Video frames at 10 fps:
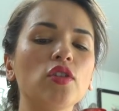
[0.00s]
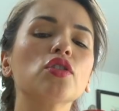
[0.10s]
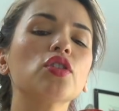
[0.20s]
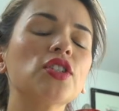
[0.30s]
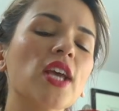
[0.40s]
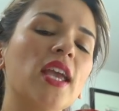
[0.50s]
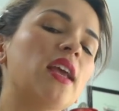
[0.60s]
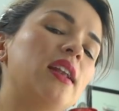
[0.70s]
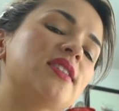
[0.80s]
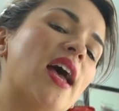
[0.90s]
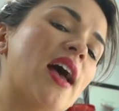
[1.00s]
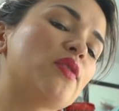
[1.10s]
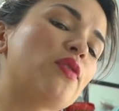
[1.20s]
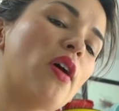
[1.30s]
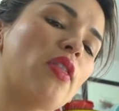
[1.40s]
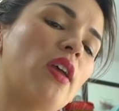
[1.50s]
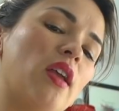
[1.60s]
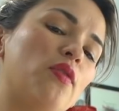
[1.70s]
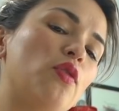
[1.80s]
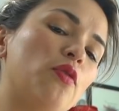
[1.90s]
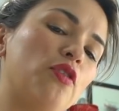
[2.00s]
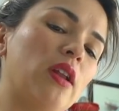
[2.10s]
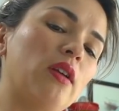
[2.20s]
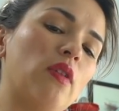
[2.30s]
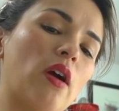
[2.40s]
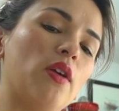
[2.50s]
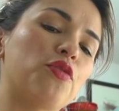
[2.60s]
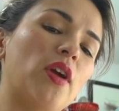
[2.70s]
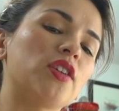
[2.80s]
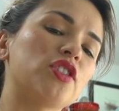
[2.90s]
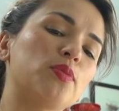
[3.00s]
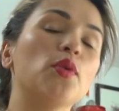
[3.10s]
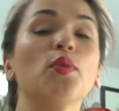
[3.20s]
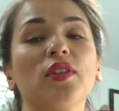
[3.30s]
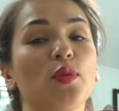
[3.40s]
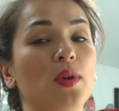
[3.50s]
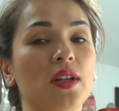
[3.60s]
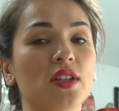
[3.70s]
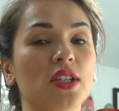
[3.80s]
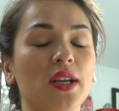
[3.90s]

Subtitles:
You could take it a tad further if you're feeling very French, but we're Swedish